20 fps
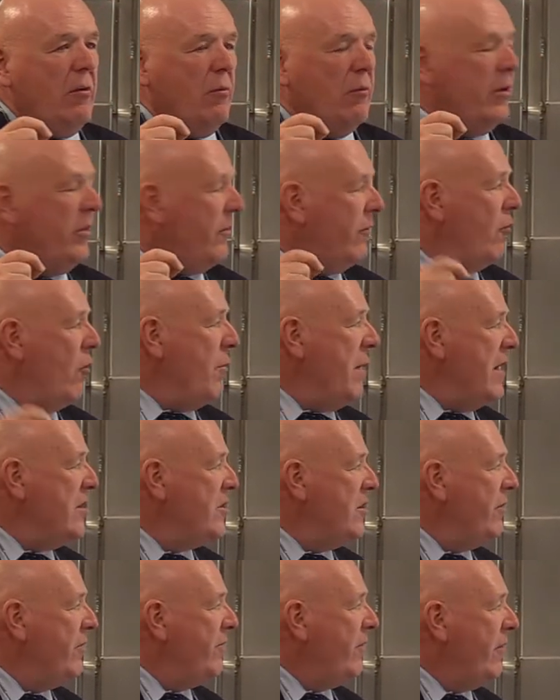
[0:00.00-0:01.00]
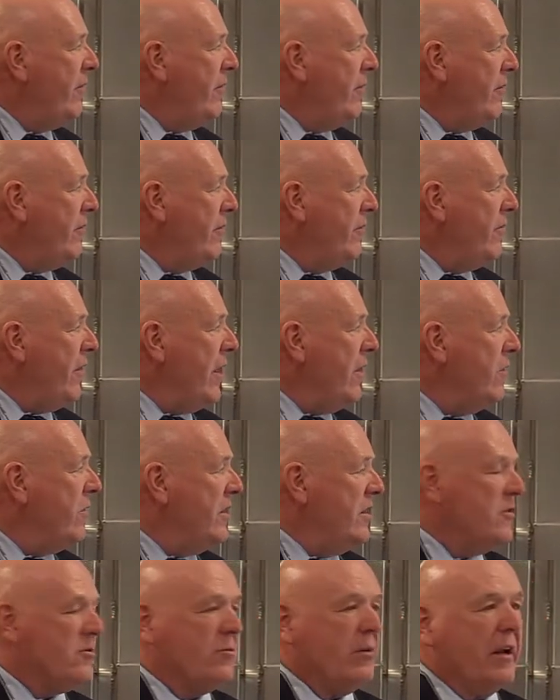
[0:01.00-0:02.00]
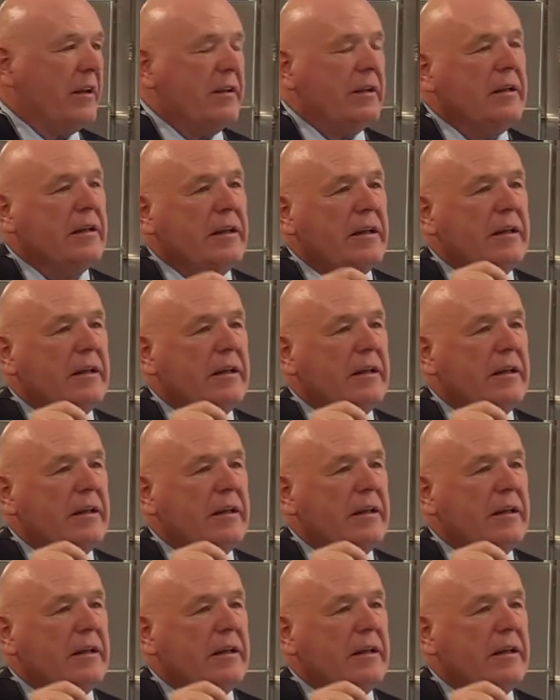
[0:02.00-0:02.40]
With the formation of, of a fire district,